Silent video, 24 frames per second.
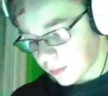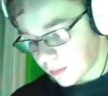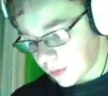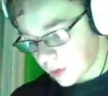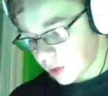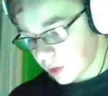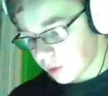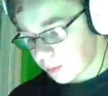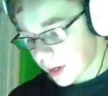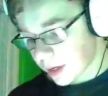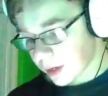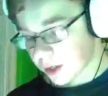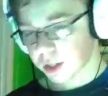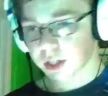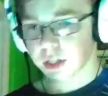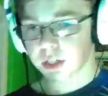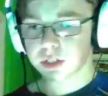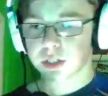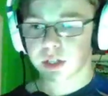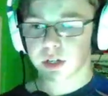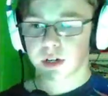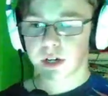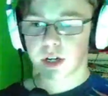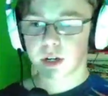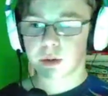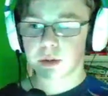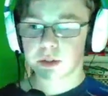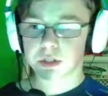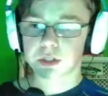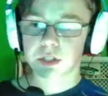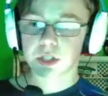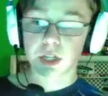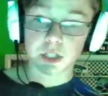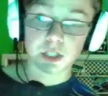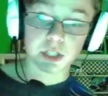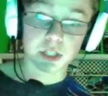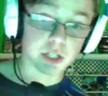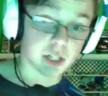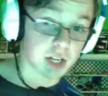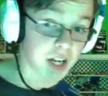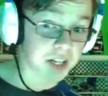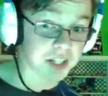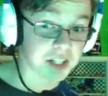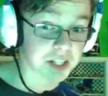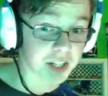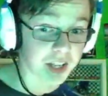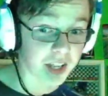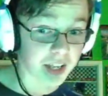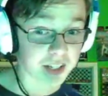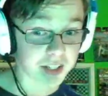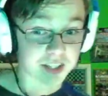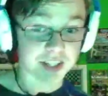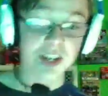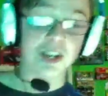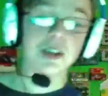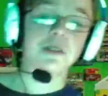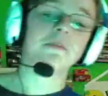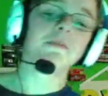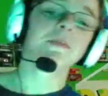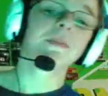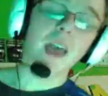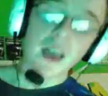Especially considering it was his engine, and engine ain't cheap.